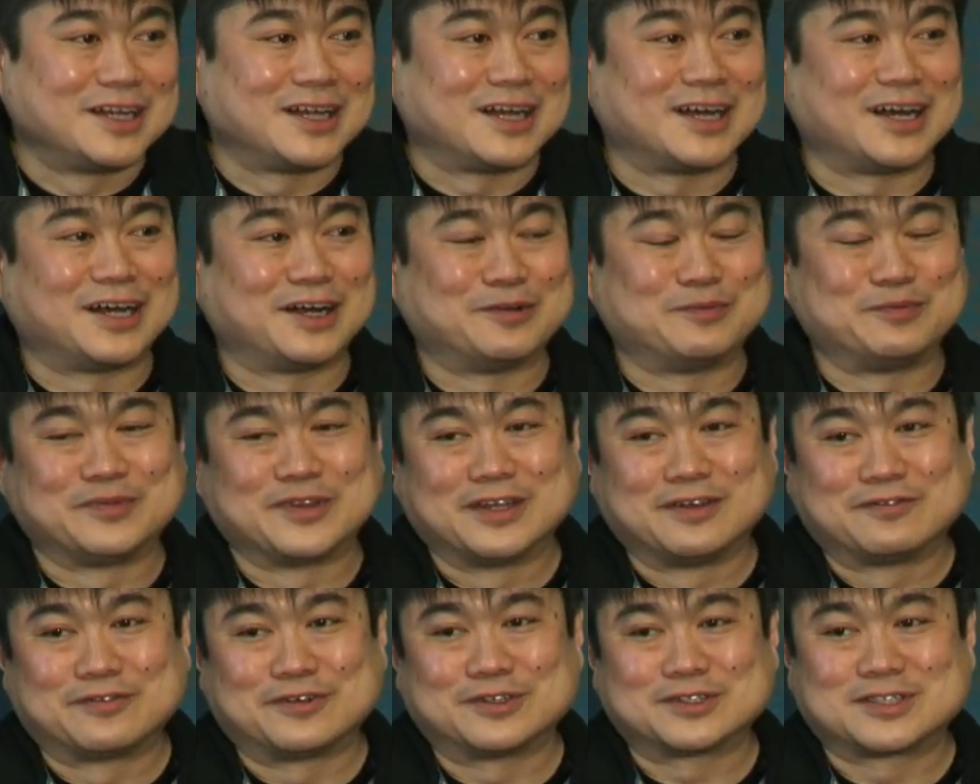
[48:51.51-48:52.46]
Um,
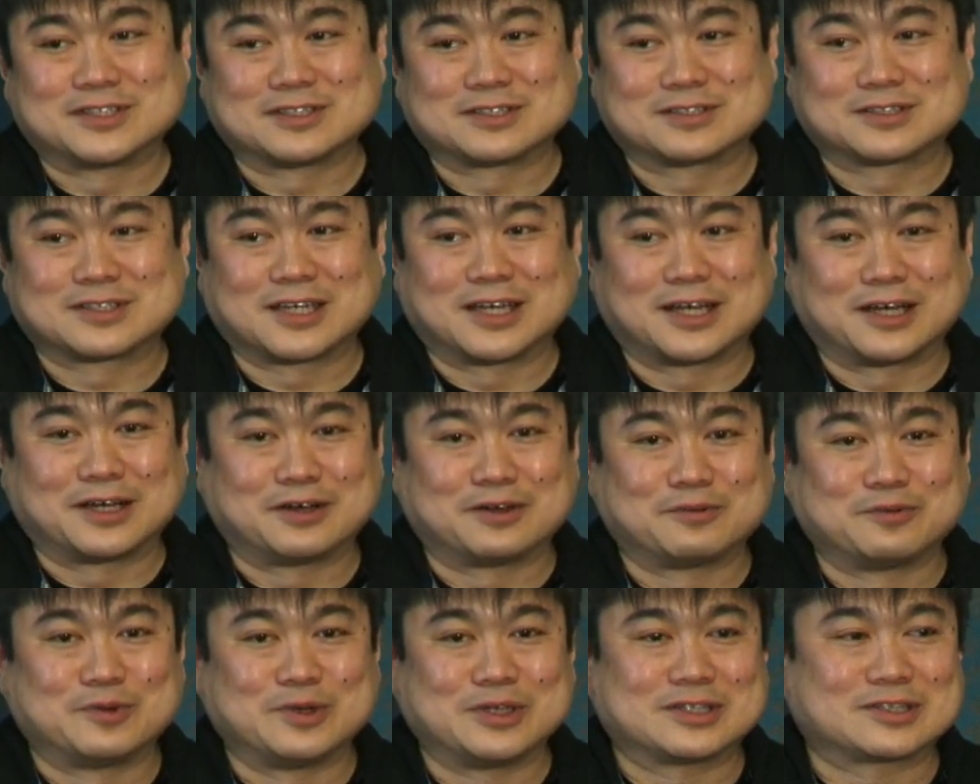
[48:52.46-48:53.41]
versus uh,
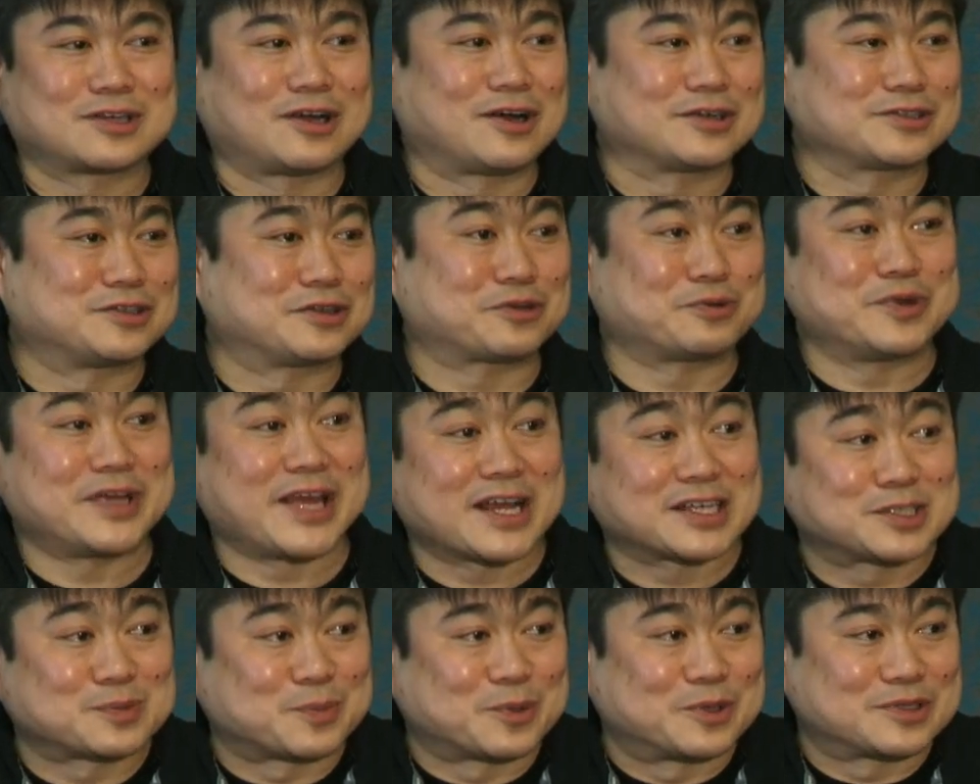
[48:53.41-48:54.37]
we talk to three
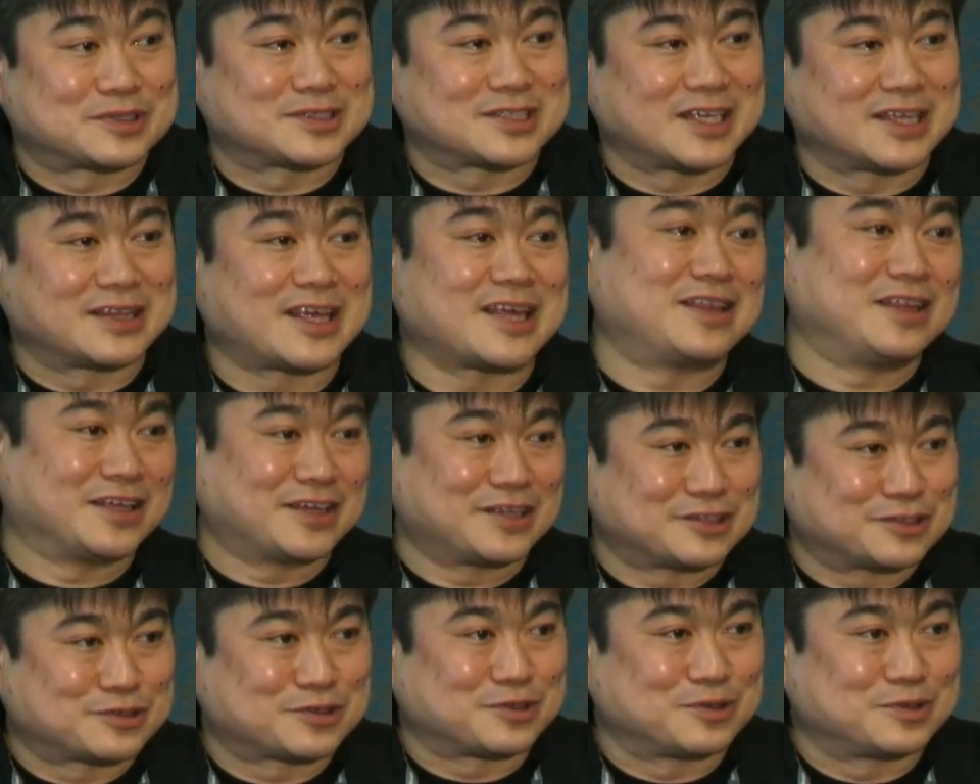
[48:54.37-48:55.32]
experts and they think
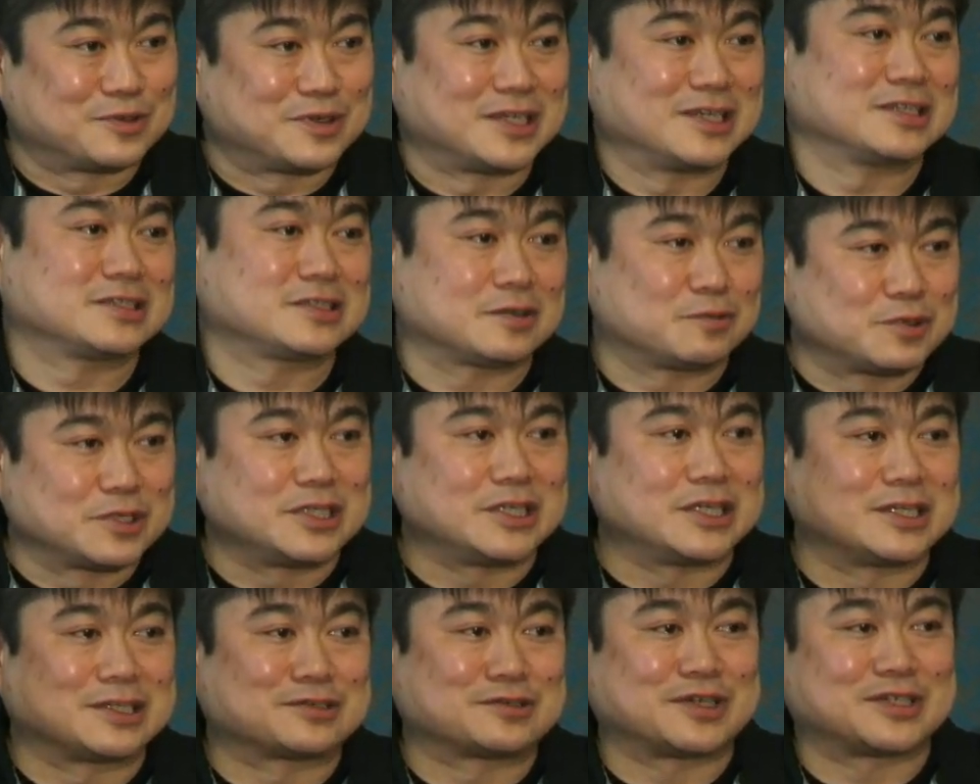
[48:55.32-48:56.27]
it's true. And it's a really
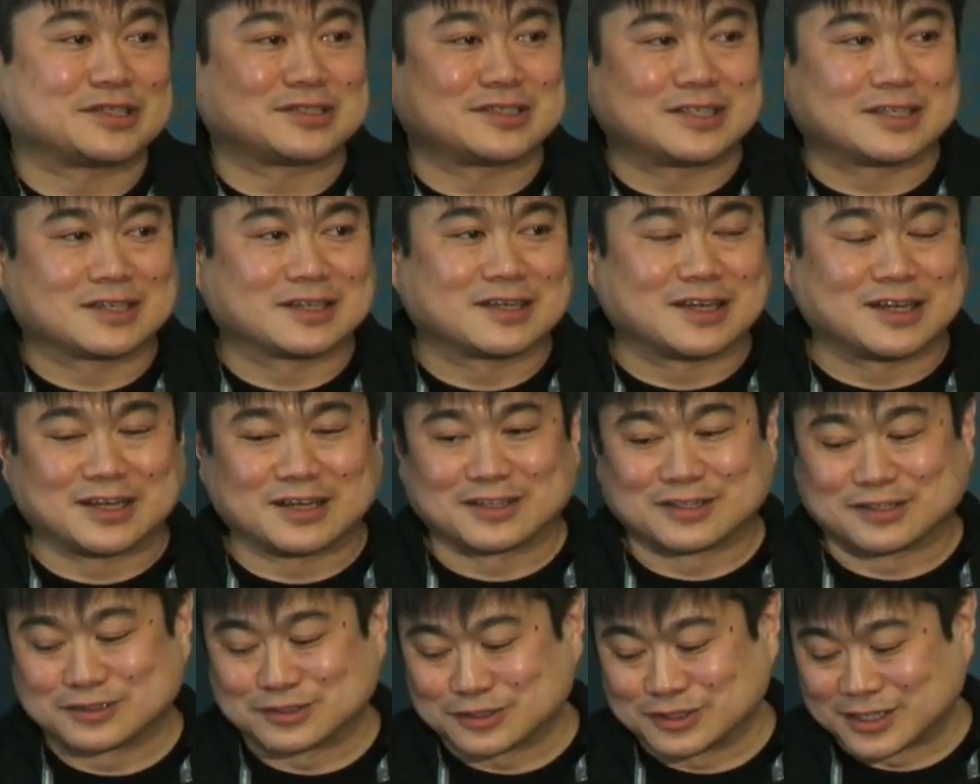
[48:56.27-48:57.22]
interesting uh,
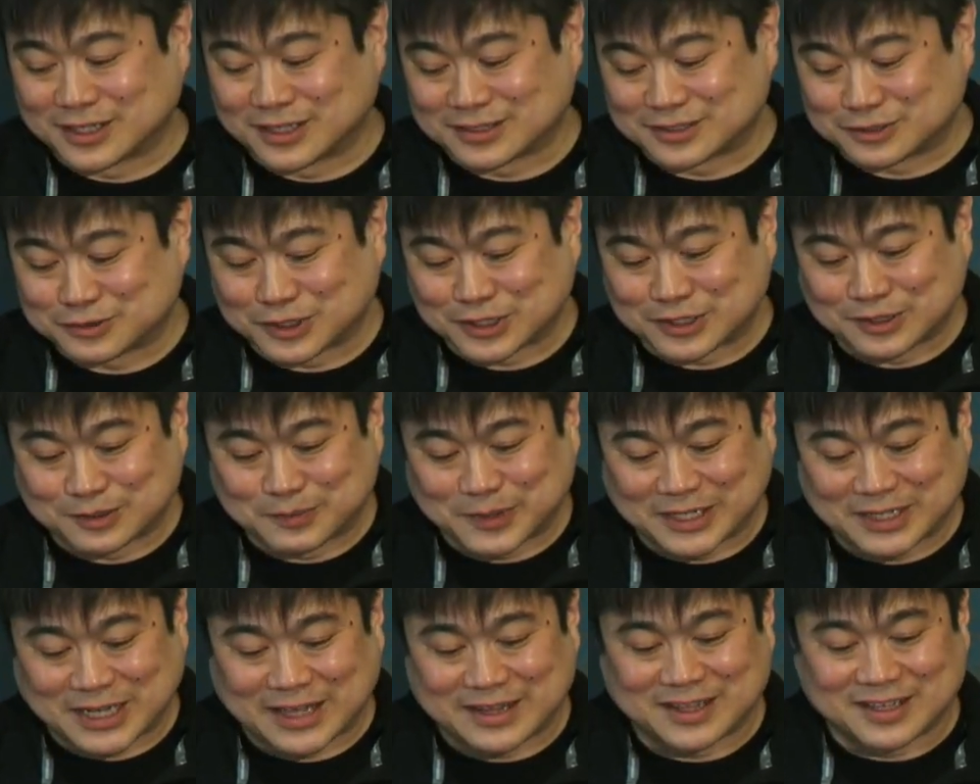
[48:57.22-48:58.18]
uh struggle.
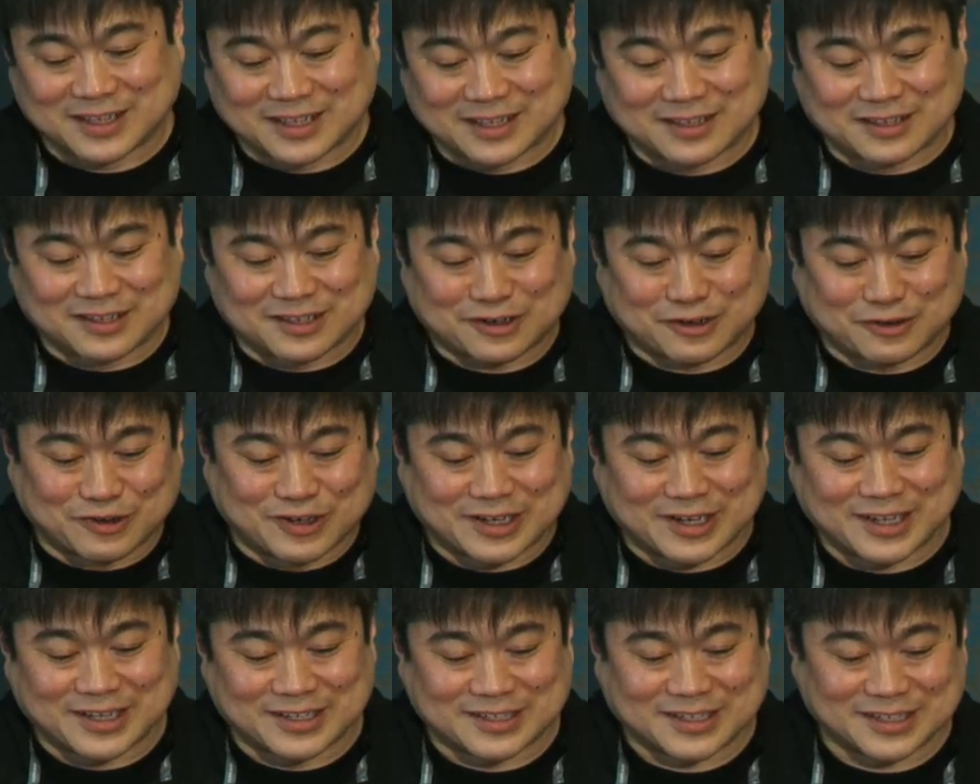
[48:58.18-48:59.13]
But I think in the current
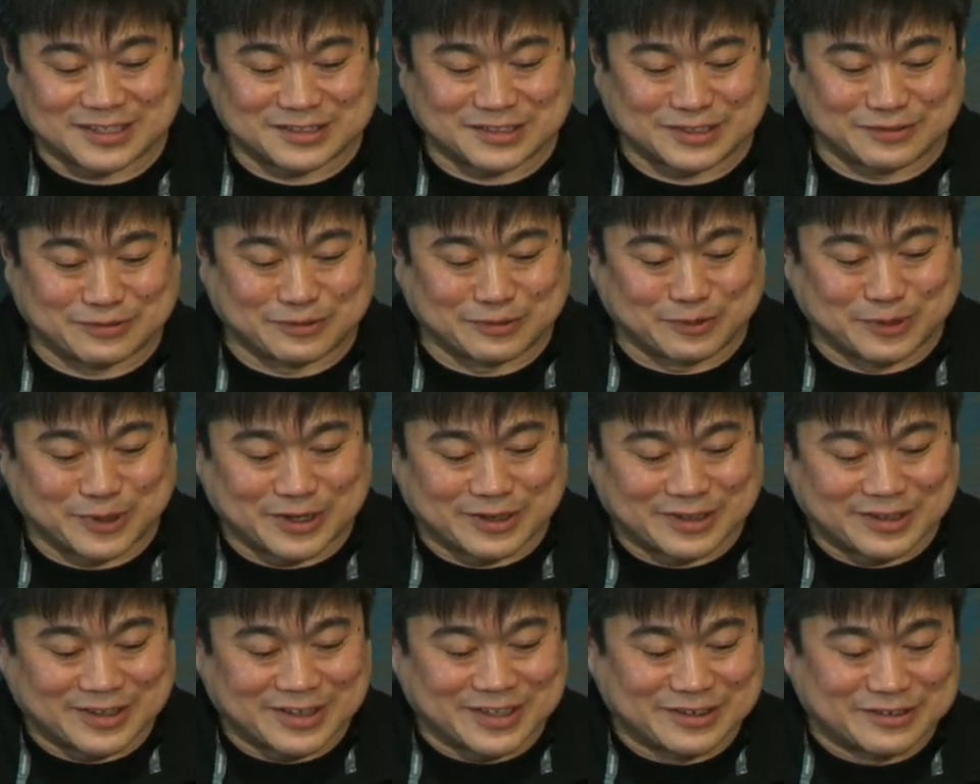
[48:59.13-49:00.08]
context of where
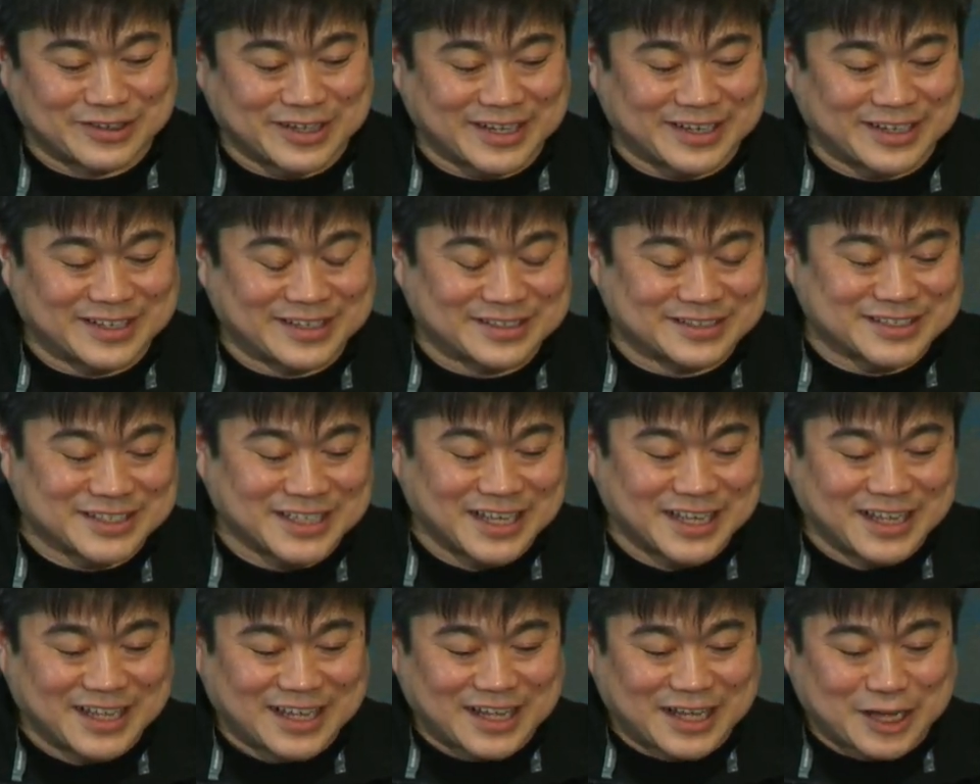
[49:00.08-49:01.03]
the internet is,
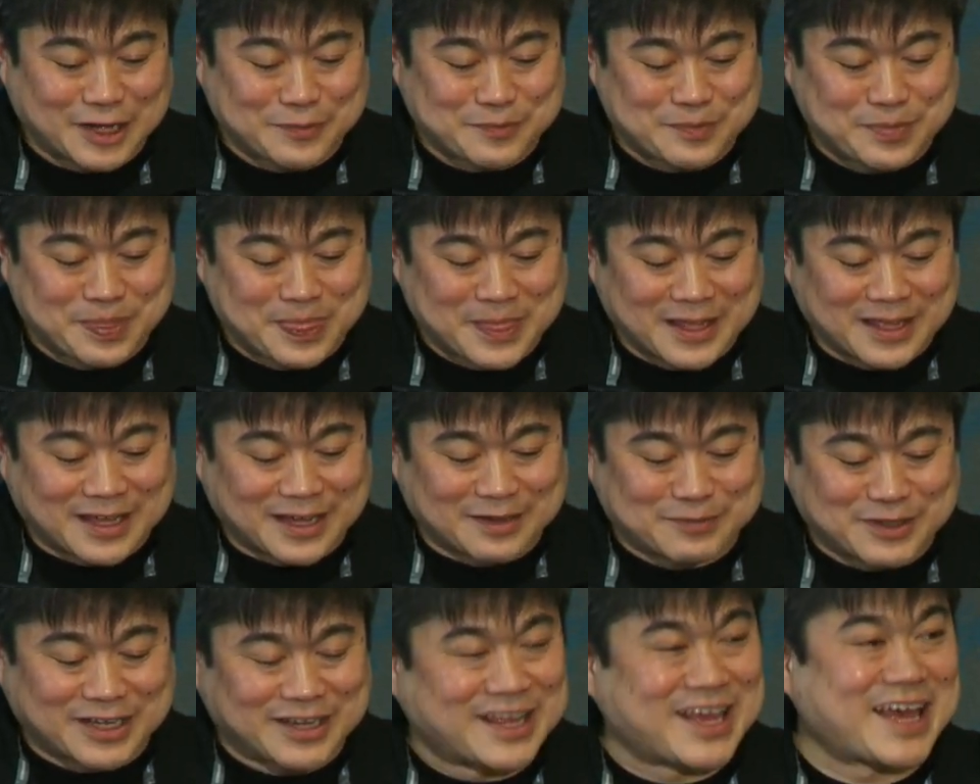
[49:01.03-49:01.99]
um, I'm
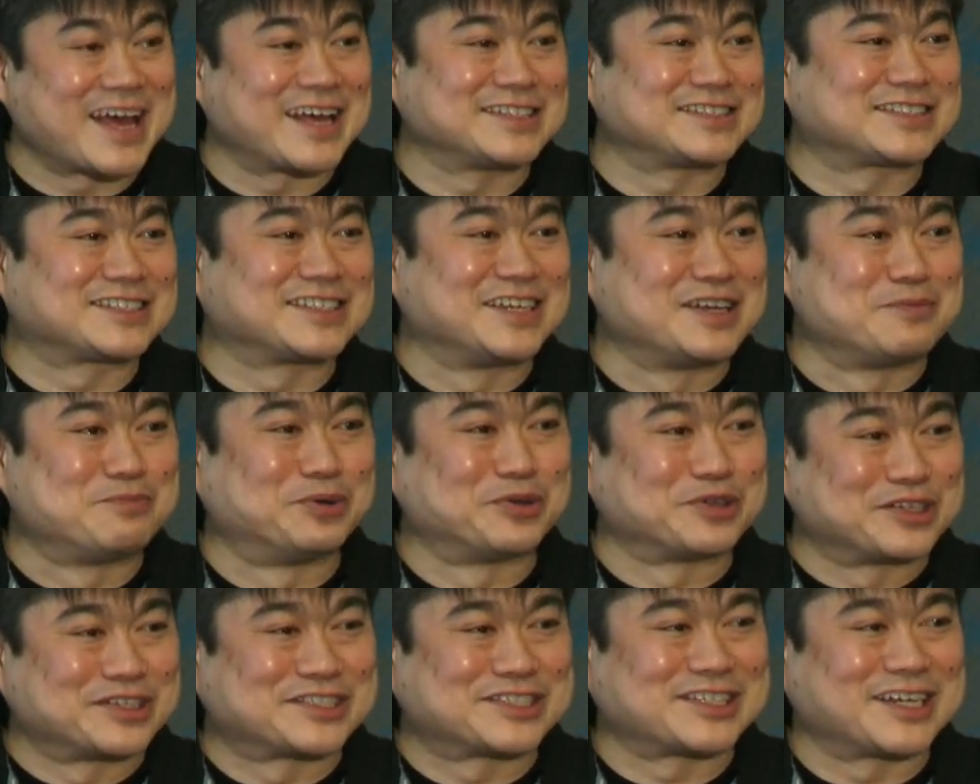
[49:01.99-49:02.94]
not as
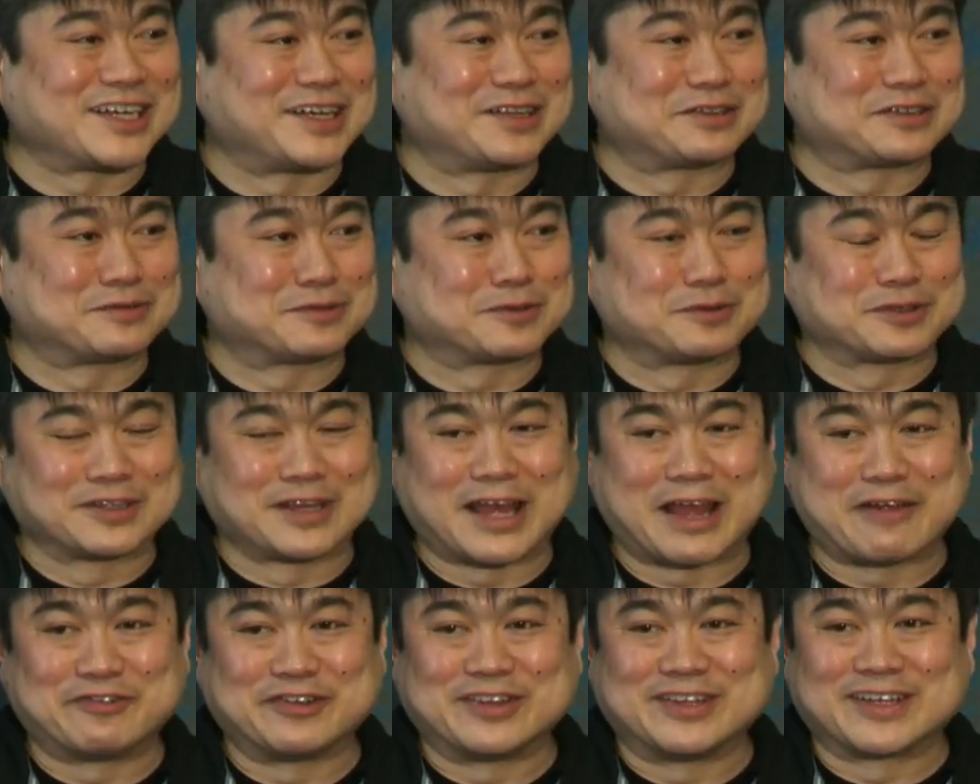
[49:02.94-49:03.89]
bullish on
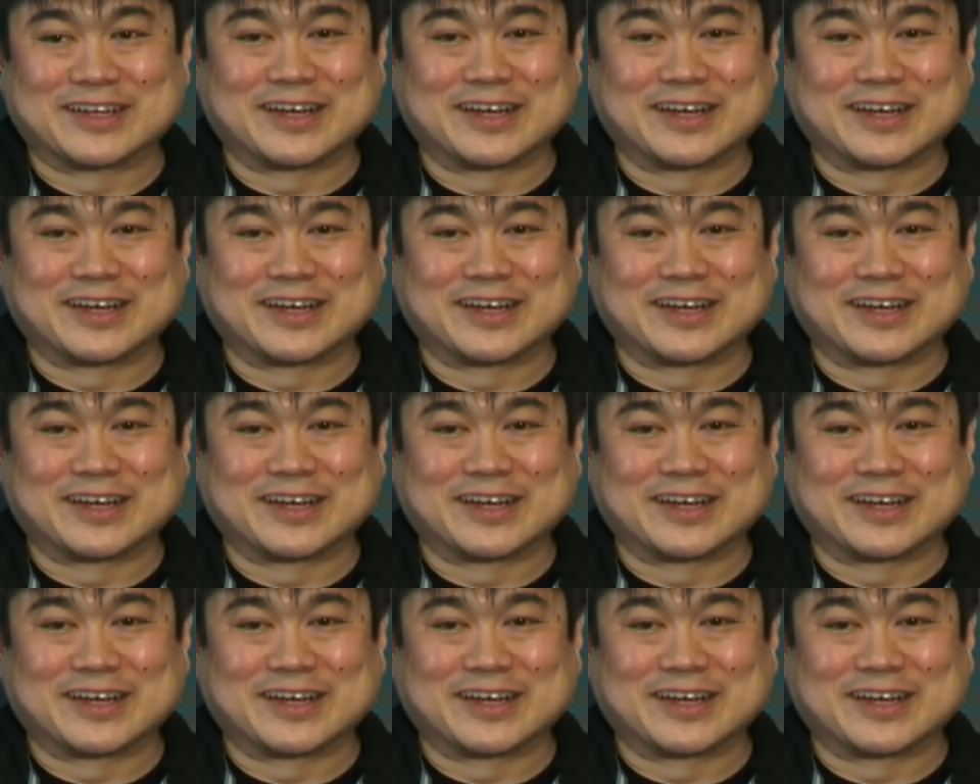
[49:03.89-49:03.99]
everything